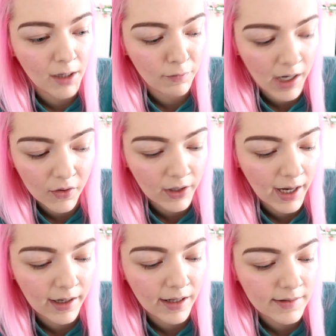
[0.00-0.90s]
I rang her
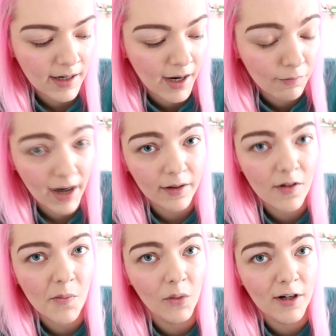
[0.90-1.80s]
again last night. I rang her
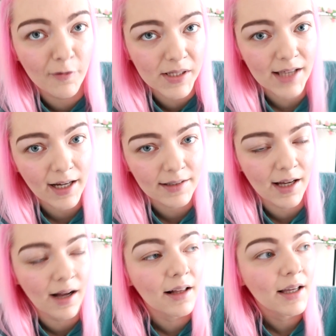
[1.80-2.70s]
this morning. I've been
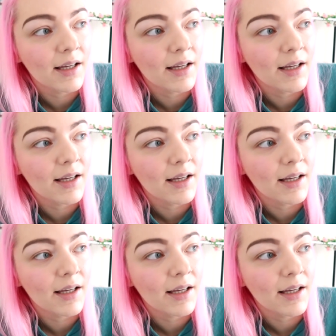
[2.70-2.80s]
texting her.